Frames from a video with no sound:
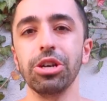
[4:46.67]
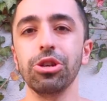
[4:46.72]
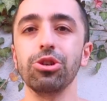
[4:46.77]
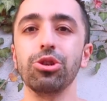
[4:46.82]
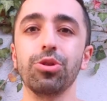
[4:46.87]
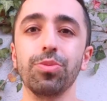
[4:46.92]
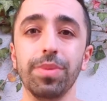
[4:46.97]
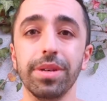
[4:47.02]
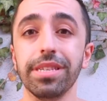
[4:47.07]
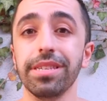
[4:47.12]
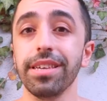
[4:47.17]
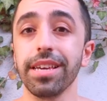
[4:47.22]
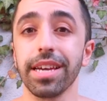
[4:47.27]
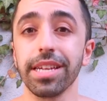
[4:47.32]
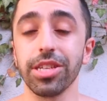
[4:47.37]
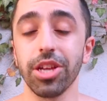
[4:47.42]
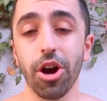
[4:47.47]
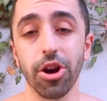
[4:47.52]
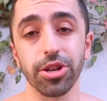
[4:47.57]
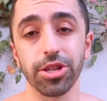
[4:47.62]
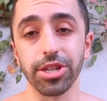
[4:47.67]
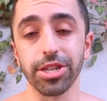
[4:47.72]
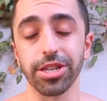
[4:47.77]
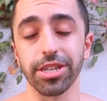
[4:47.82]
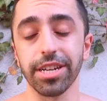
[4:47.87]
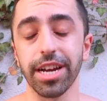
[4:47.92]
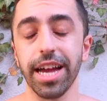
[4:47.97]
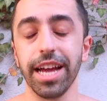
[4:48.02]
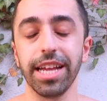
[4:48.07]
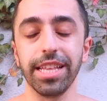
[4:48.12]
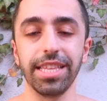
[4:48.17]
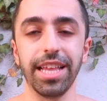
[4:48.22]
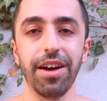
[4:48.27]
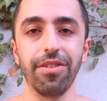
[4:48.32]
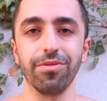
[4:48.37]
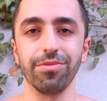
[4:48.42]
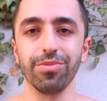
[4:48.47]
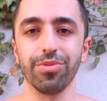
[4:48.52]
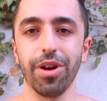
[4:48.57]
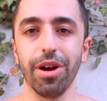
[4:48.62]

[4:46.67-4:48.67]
you should be seeing a doctor, and that will